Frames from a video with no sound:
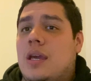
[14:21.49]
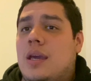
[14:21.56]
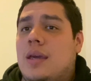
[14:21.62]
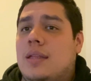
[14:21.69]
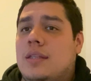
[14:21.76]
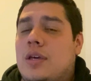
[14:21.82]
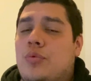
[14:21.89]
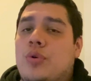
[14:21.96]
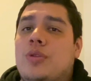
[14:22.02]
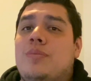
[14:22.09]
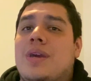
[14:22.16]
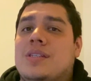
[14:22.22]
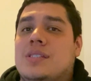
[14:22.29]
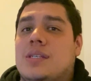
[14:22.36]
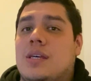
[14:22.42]
And it would
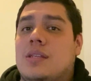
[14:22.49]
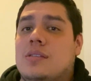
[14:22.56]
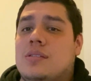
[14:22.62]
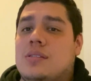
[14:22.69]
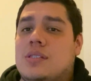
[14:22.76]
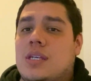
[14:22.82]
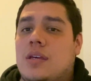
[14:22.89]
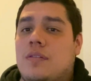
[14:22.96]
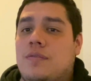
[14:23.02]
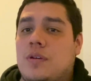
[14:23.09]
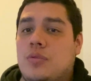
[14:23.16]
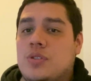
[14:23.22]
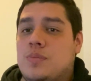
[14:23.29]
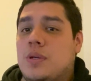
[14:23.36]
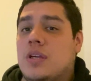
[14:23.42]
make sense if it
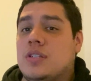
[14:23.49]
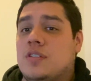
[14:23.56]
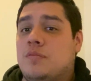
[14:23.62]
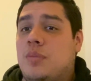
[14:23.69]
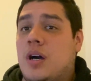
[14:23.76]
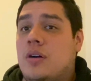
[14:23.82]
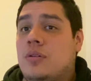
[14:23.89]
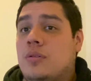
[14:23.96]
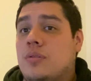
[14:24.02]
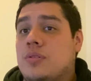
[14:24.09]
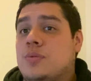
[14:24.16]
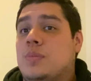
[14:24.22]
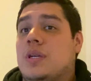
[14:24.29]
was because of potholes,